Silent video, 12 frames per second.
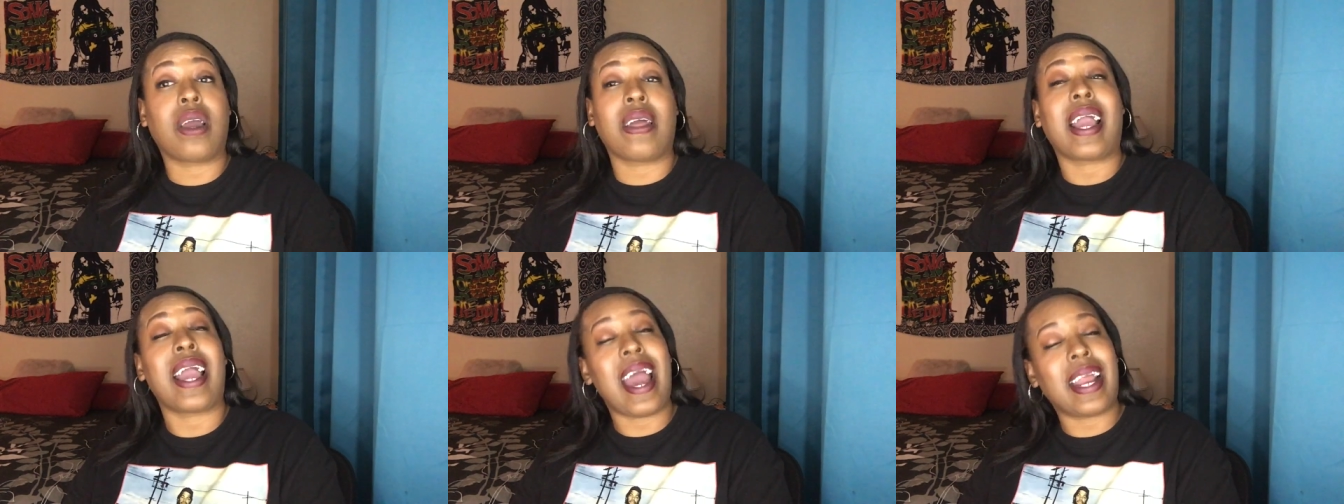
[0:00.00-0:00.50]

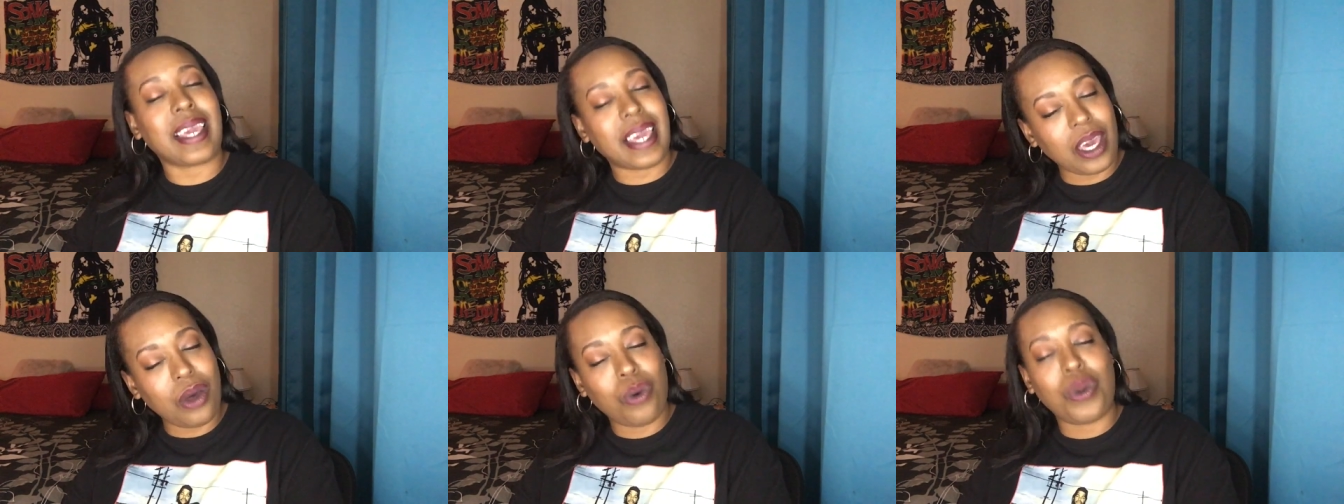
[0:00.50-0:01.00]
that got
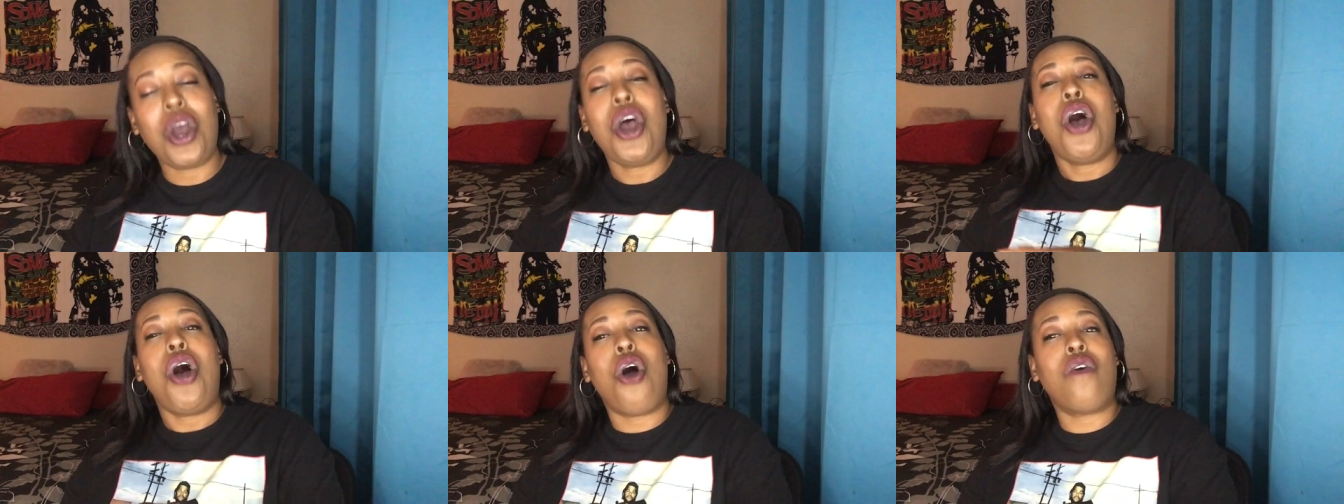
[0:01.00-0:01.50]
killed
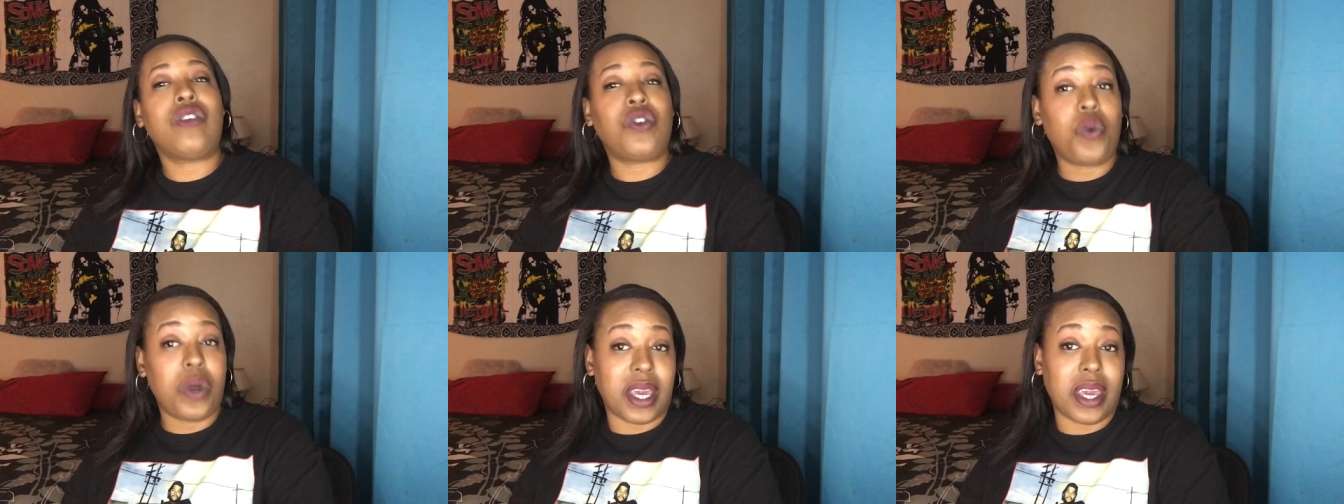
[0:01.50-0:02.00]
over
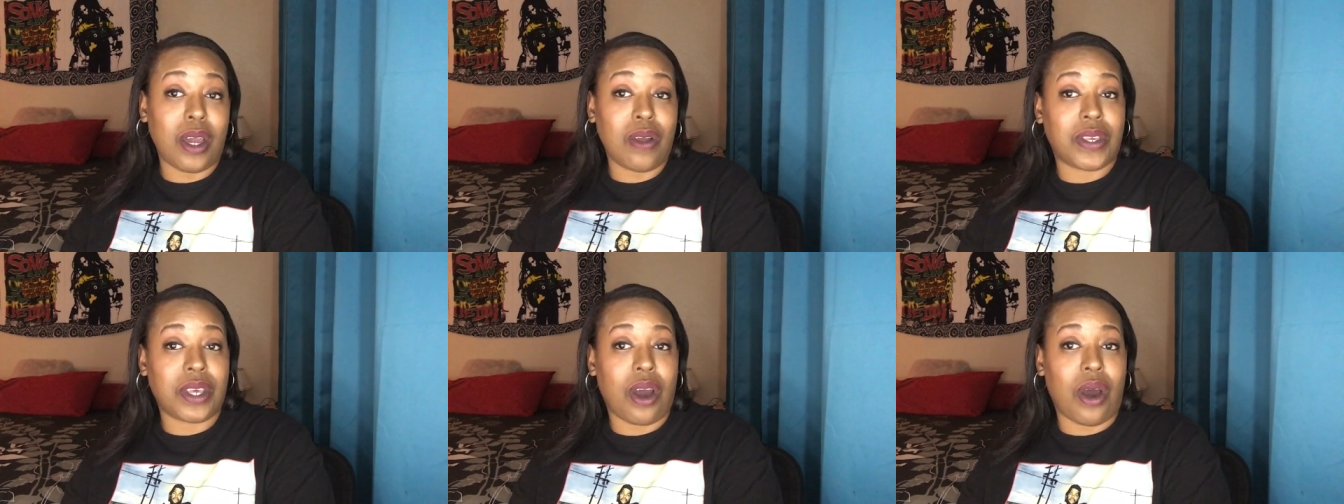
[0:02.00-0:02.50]
20
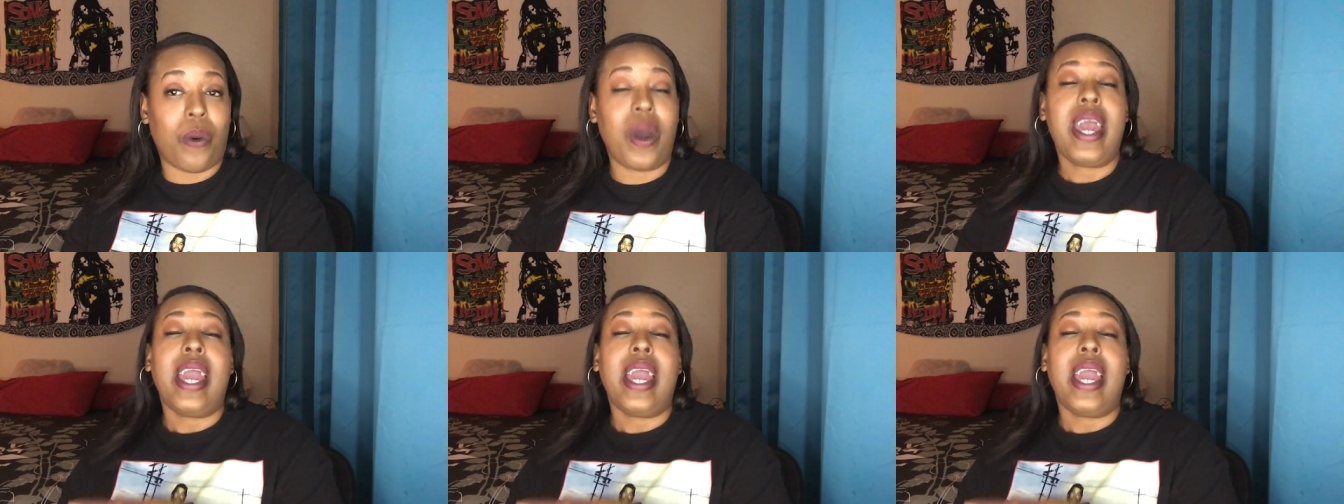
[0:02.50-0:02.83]
years ago.